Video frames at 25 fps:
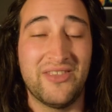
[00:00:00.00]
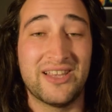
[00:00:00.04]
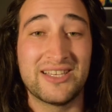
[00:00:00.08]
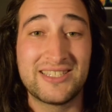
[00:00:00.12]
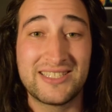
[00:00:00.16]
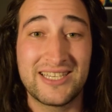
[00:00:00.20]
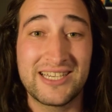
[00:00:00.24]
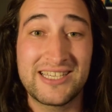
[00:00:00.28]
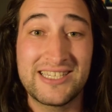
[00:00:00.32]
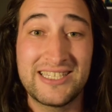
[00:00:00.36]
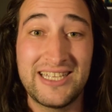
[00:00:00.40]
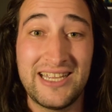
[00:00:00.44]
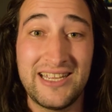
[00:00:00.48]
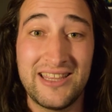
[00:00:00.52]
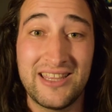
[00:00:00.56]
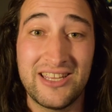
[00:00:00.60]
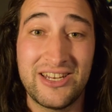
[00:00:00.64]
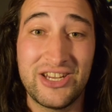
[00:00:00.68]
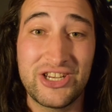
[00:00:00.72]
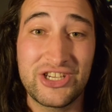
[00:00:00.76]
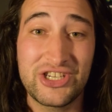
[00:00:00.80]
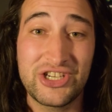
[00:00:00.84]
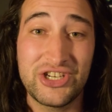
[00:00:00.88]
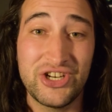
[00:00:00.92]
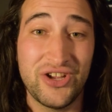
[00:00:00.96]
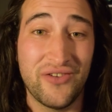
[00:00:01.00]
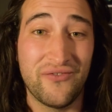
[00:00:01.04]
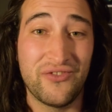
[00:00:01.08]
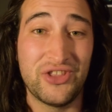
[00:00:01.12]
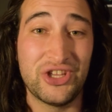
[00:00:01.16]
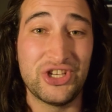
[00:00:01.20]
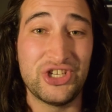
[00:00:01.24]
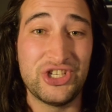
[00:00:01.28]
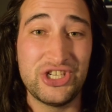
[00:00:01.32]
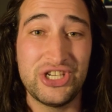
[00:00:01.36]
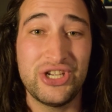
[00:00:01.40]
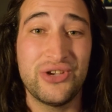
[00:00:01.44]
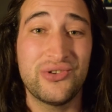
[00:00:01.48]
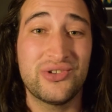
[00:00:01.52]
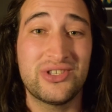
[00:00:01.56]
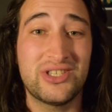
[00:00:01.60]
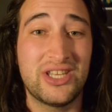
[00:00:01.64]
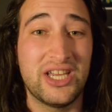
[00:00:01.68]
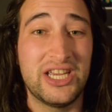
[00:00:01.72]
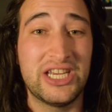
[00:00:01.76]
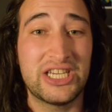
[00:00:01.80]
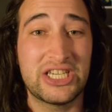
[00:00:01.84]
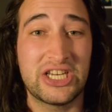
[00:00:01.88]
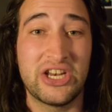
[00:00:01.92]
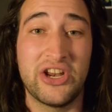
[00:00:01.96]
The 16th edition of the
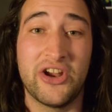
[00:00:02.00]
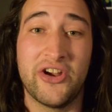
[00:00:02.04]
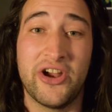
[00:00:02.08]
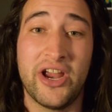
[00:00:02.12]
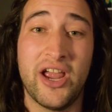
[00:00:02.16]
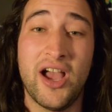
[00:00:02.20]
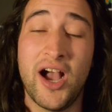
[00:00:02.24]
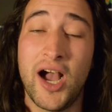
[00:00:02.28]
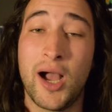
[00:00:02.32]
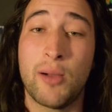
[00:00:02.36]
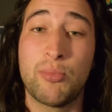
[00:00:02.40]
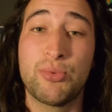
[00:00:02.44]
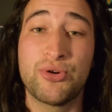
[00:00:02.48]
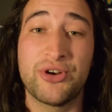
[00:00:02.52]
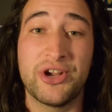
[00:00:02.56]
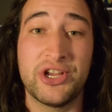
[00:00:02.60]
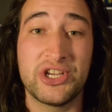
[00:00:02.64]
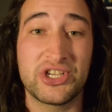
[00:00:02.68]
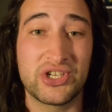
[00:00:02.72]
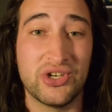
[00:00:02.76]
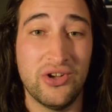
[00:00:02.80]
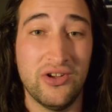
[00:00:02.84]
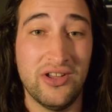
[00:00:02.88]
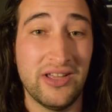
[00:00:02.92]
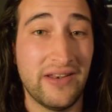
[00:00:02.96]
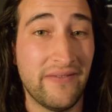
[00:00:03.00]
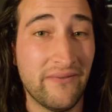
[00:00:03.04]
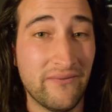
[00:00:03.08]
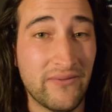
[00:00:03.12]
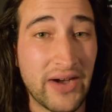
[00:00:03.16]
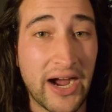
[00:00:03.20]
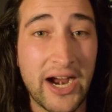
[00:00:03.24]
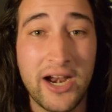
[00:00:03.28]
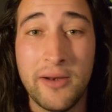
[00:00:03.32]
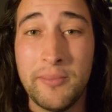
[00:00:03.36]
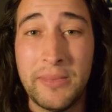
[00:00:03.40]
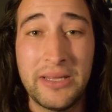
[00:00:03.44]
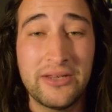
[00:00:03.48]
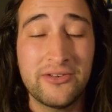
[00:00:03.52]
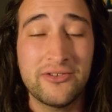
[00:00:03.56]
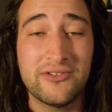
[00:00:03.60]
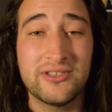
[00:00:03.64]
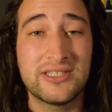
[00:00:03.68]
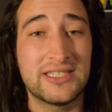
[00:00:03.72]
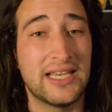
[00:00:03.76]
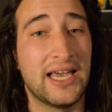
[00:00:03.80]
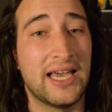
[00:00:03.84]
Geostationary Operational Environmental